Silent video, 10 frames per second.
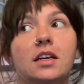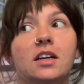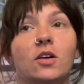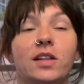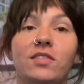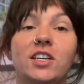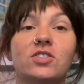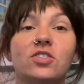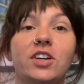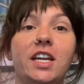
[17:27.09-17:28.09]
Olivia's
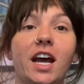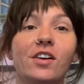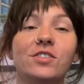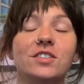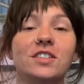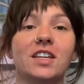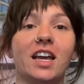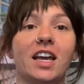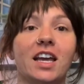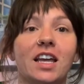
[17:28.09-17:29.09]
Greenhouse,
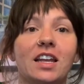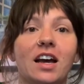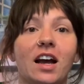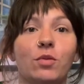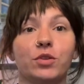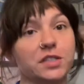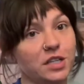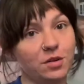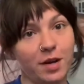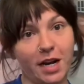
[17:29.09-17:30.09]
and I will see you
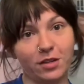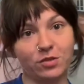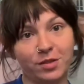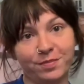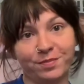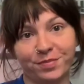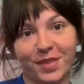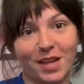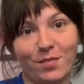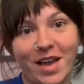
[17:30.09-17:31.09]
in my next one.
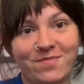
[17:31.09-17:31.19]
Bye.